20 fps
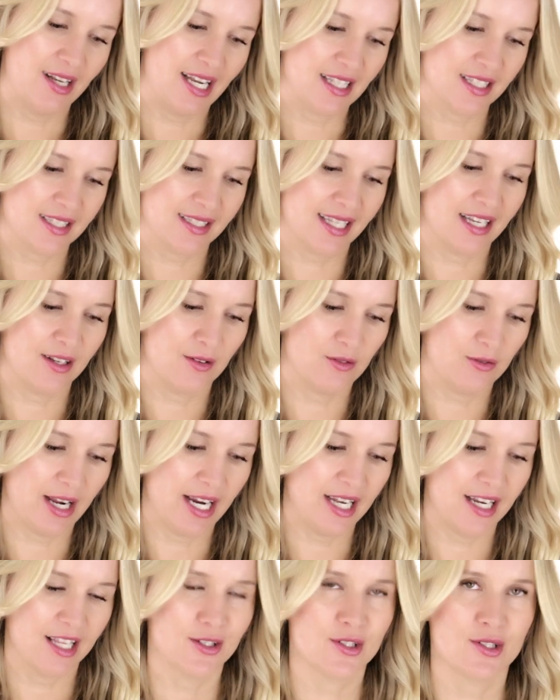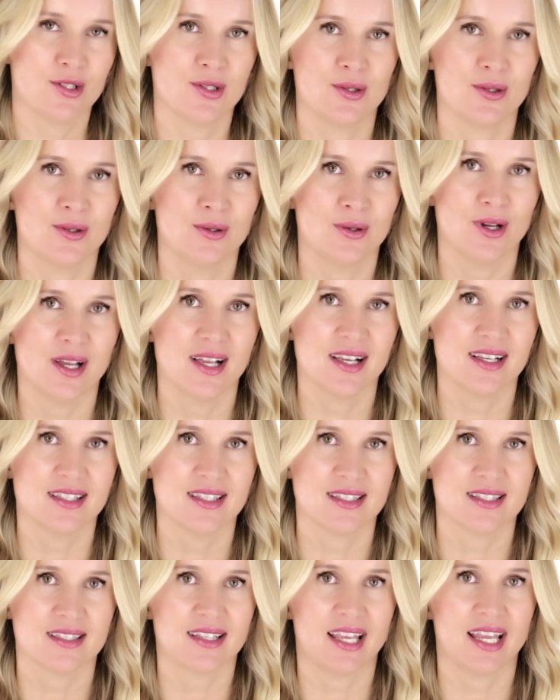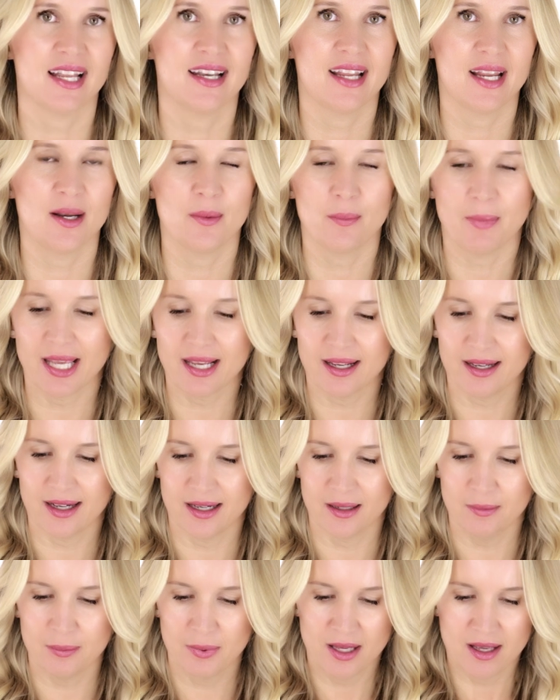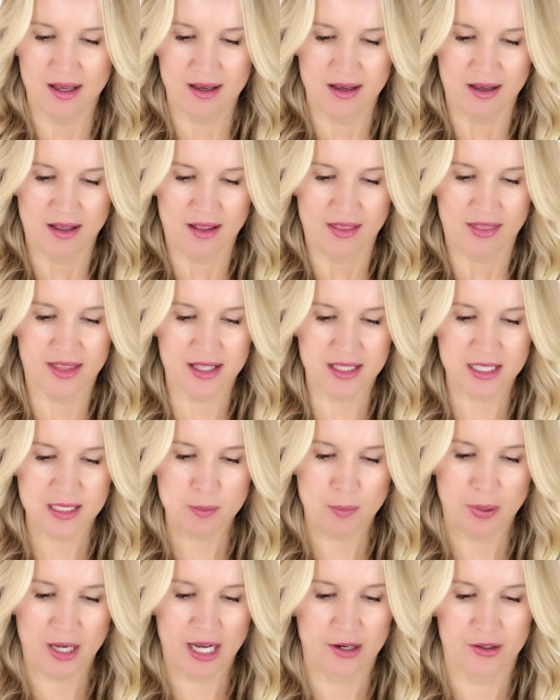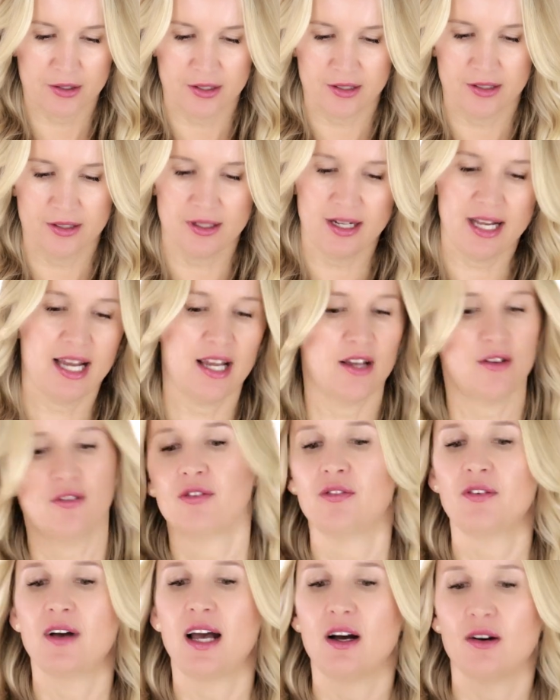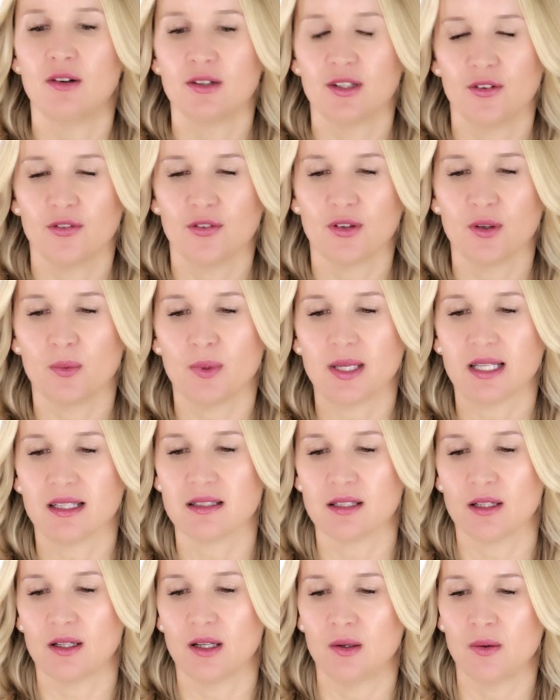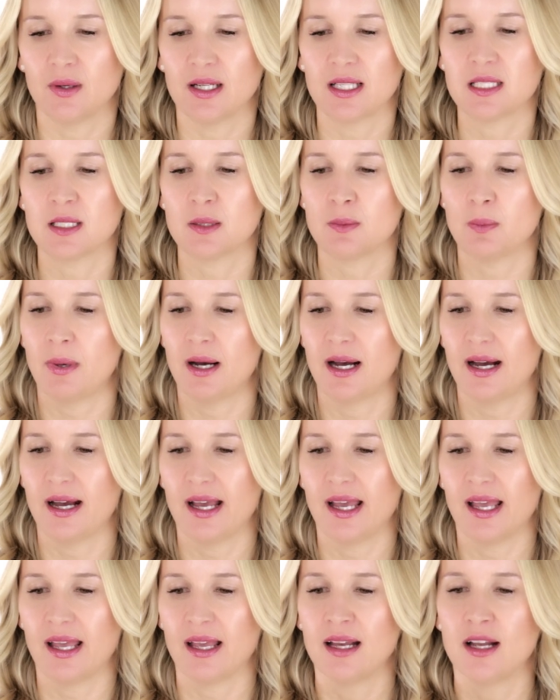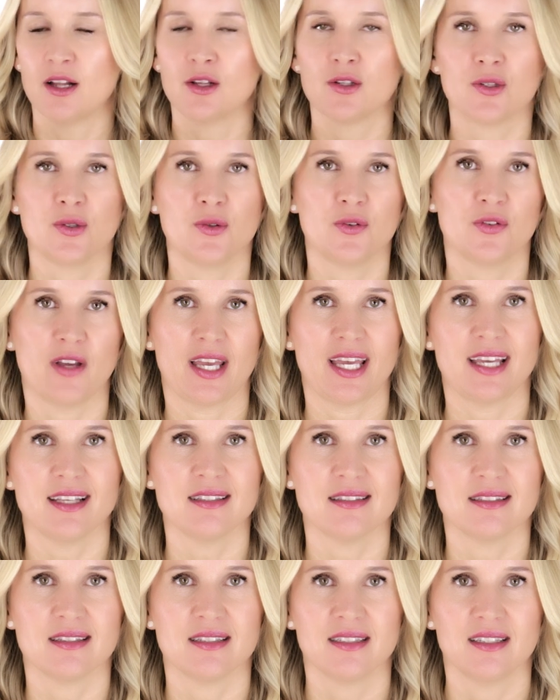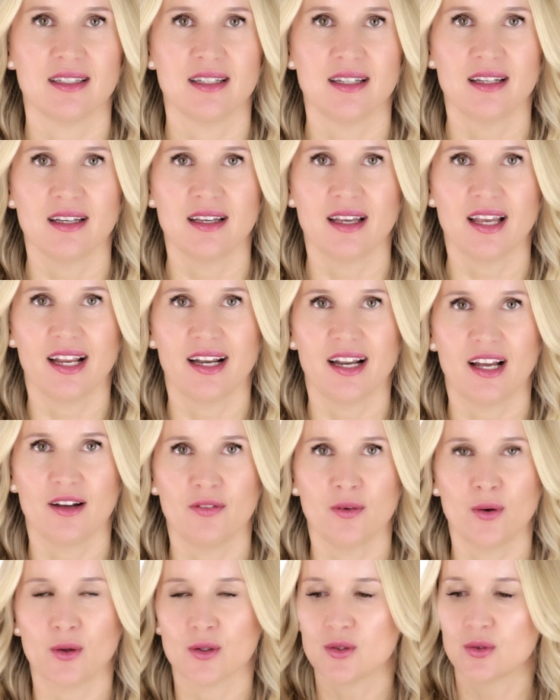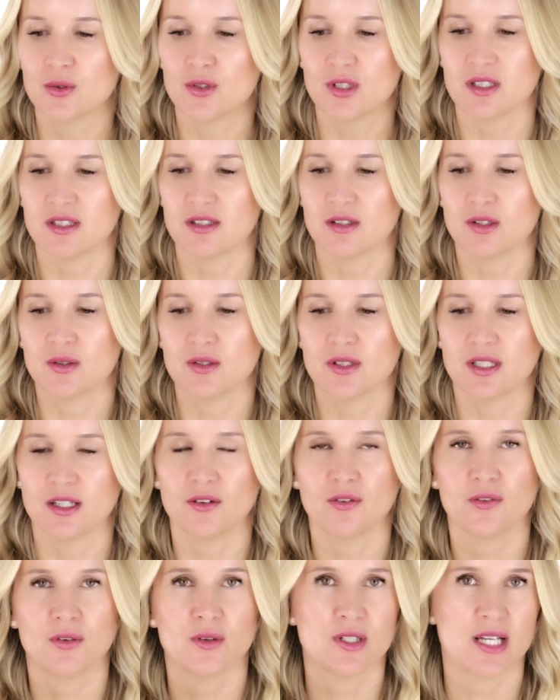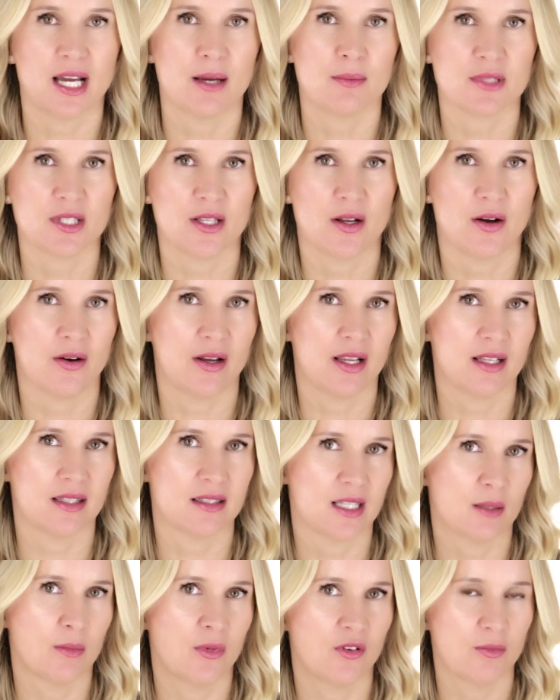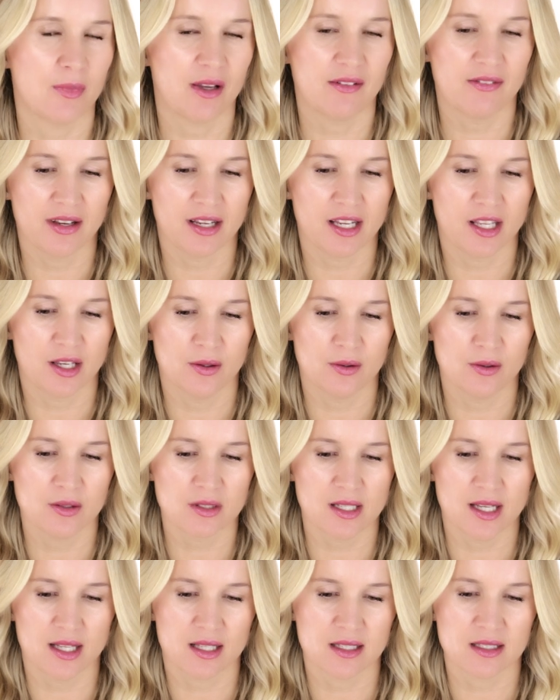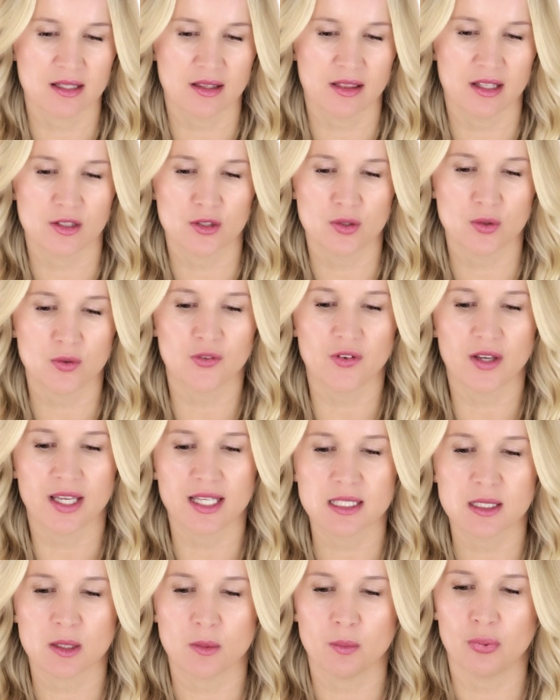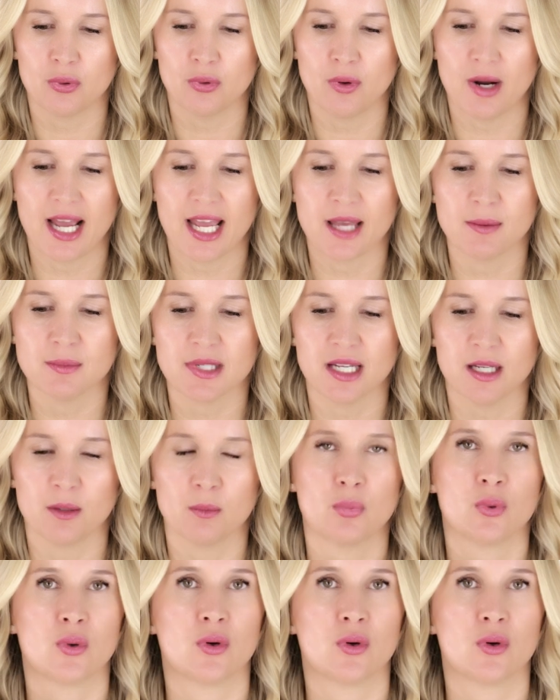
and let's get right into skin and makeup. This powder I found a few weeks ago. It's by Too Faced, and I've also just used it a few times now in some of my videos. It's the Too Faced Primed and